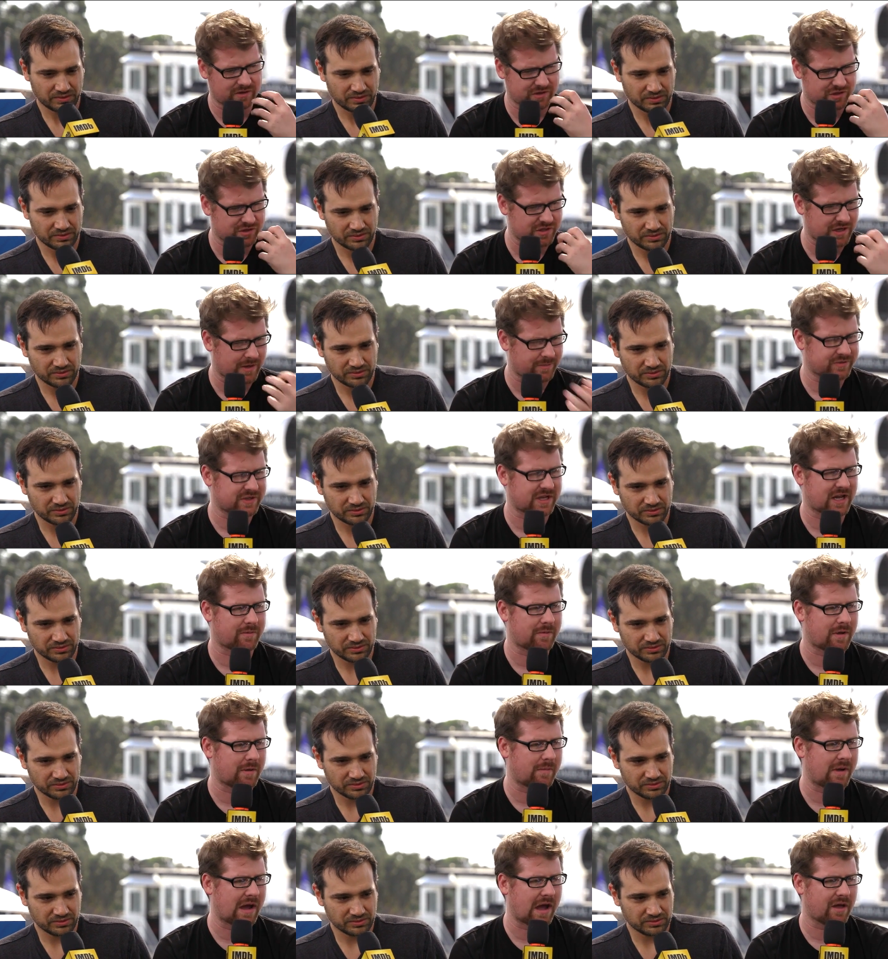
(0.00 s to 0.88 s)
Speaker 1: it just comes out
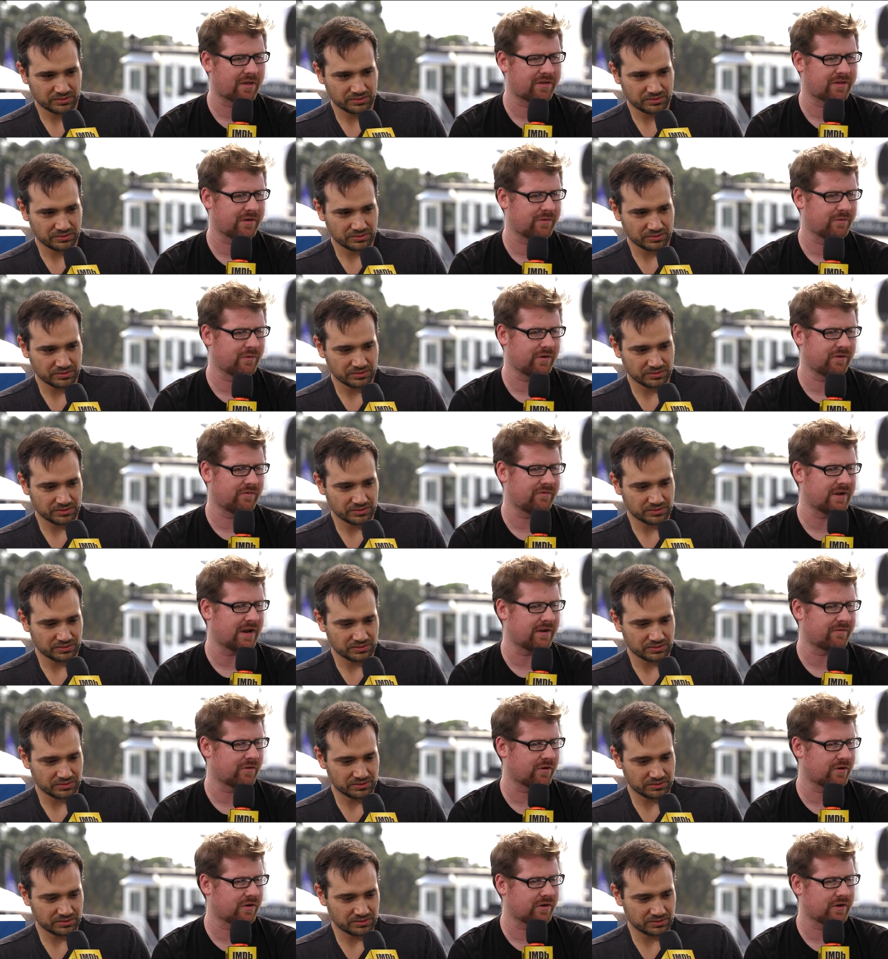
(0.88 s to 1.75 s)
of my mouth. It would have
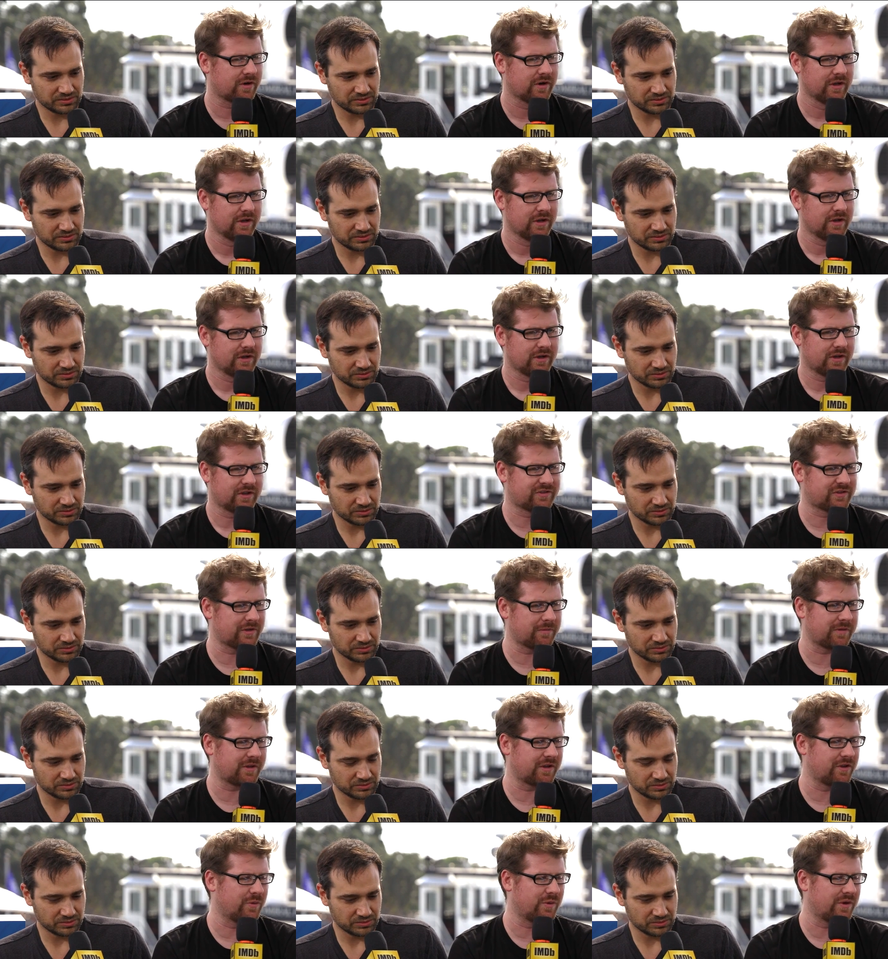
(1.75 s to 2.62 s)
never, it's
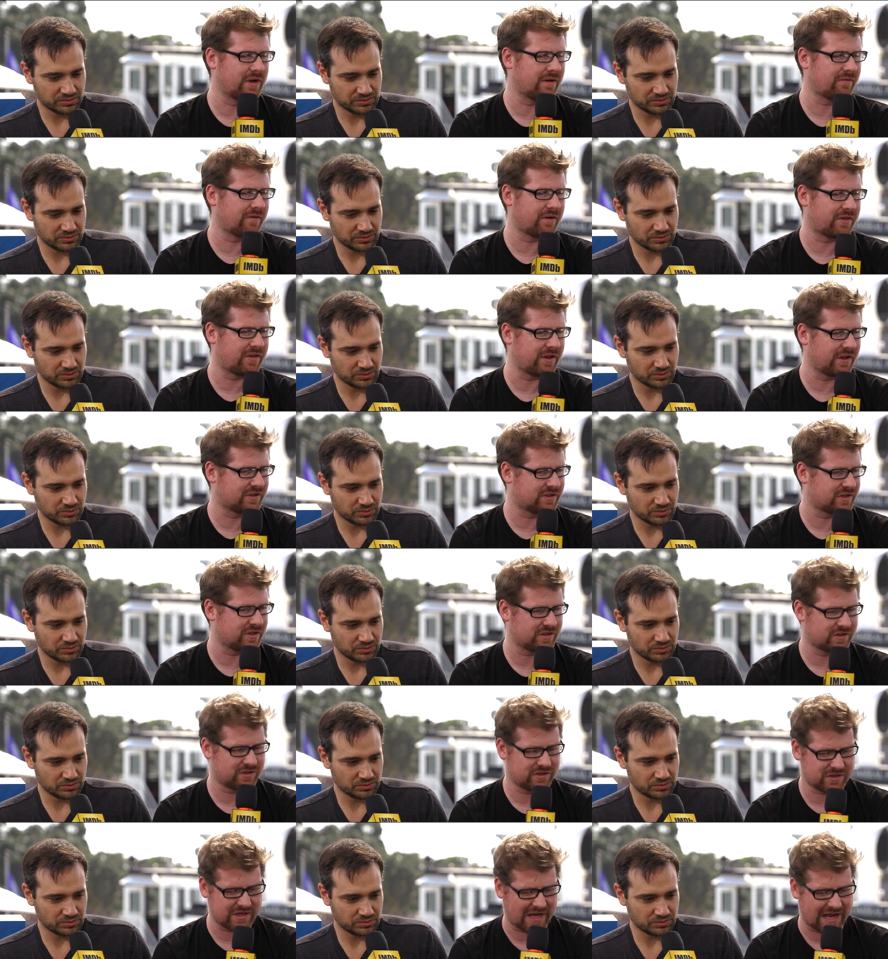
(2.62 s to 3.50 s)
something you would never think
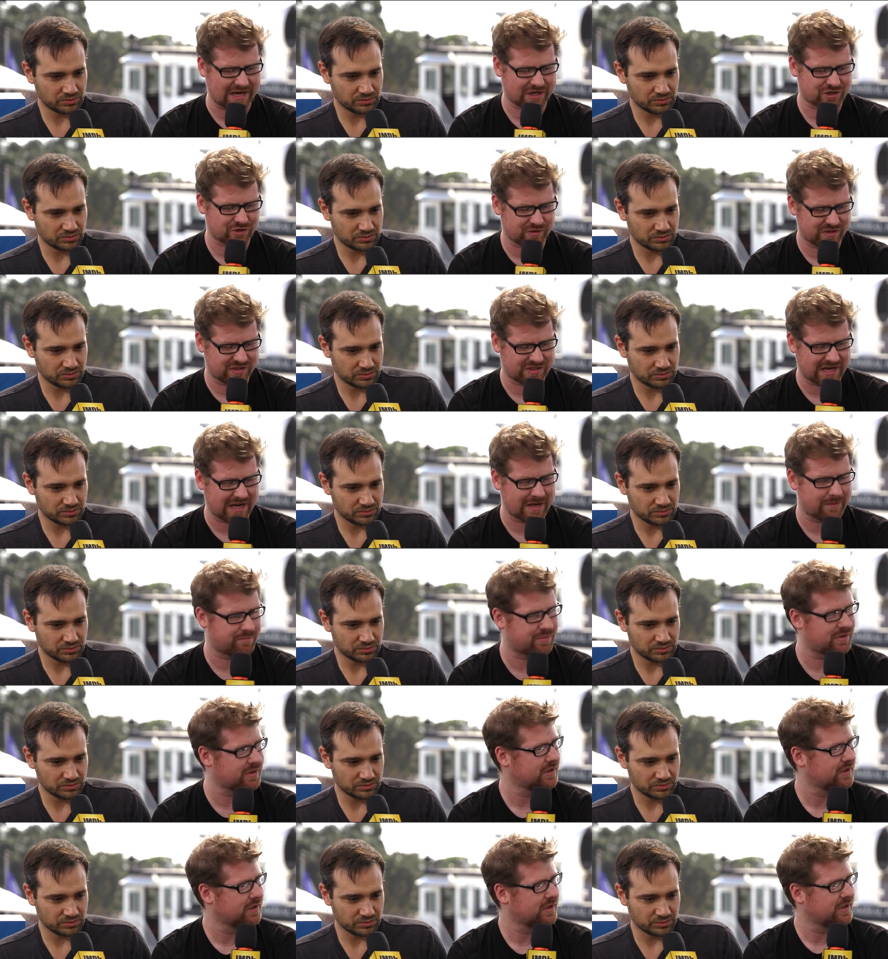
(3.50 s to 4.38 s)
to, to actually type.
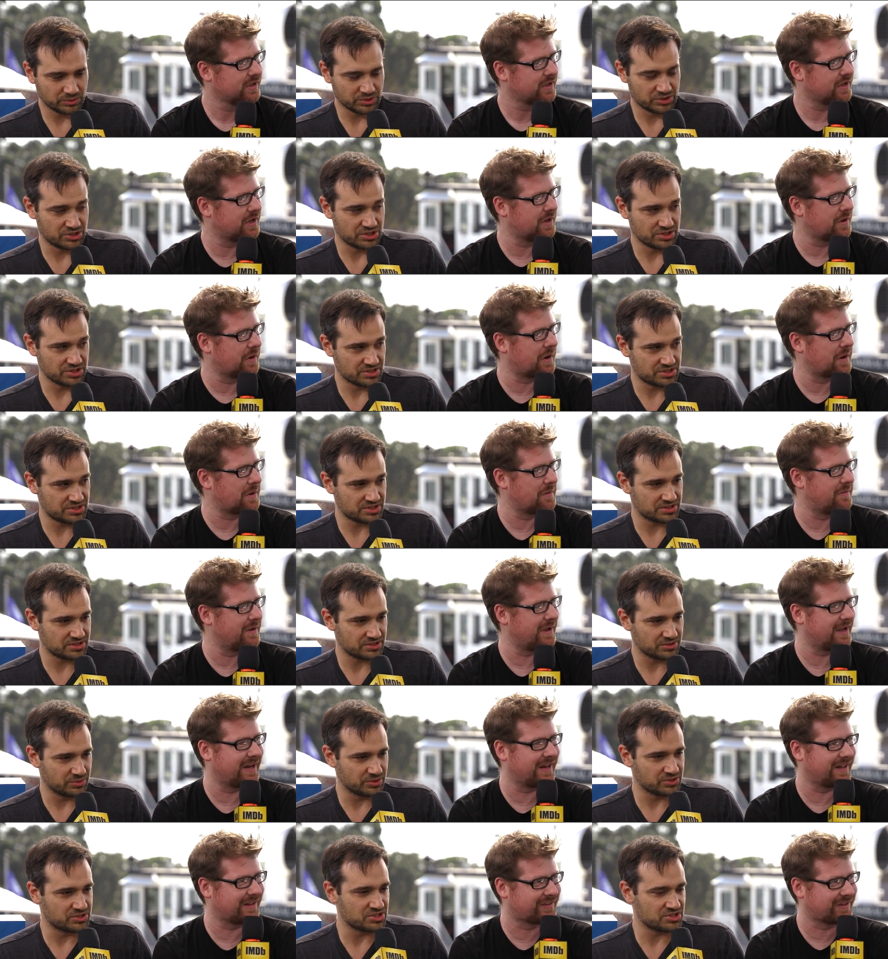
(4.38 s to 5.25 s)
Which you know is, I
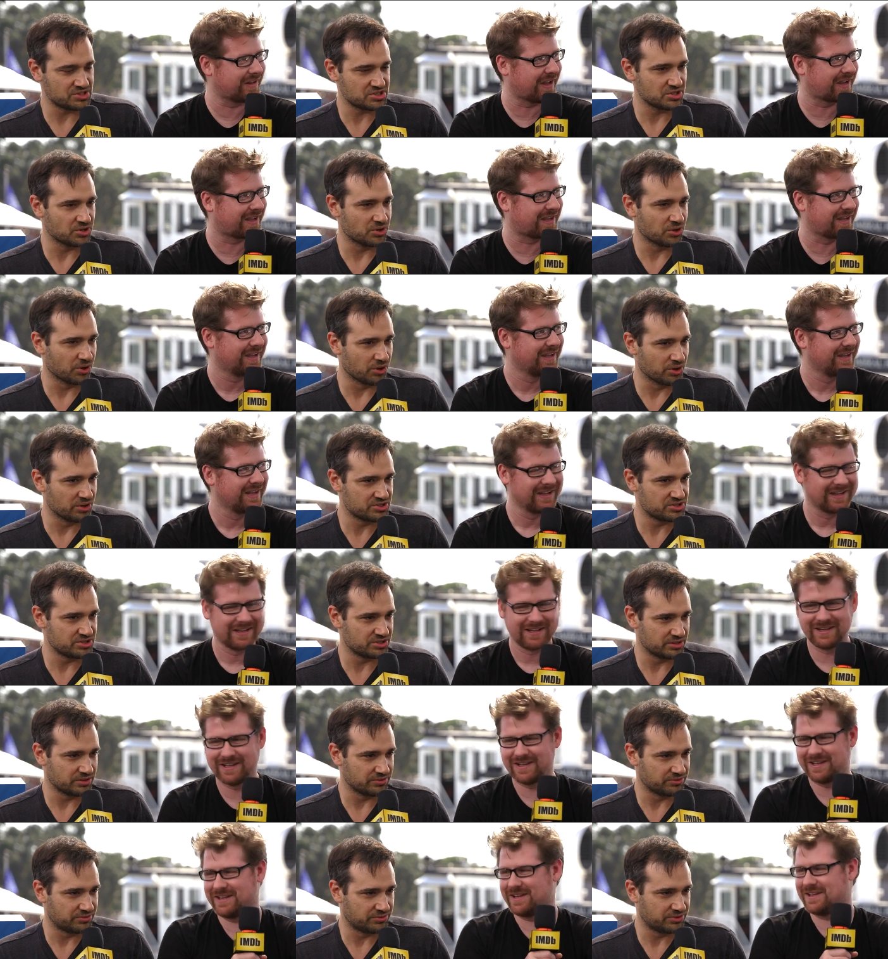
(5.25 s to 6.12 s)
mean? which it's is like, the
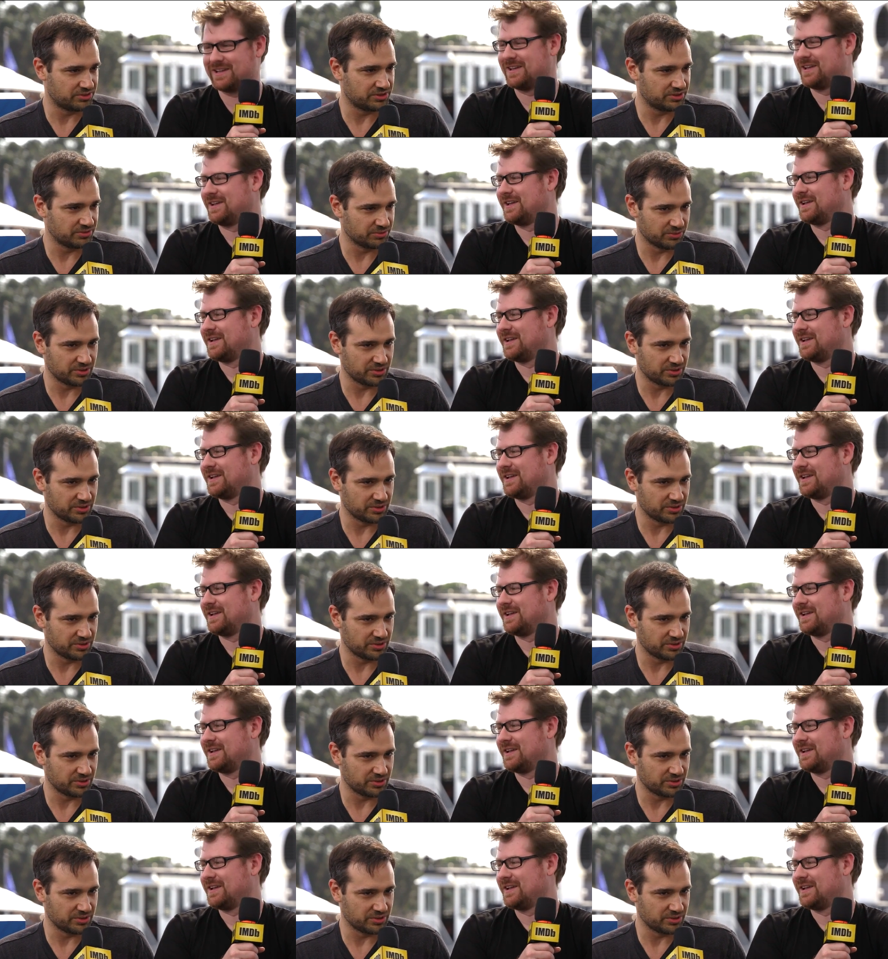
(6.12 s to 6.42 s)
origin
Speaker 2: of the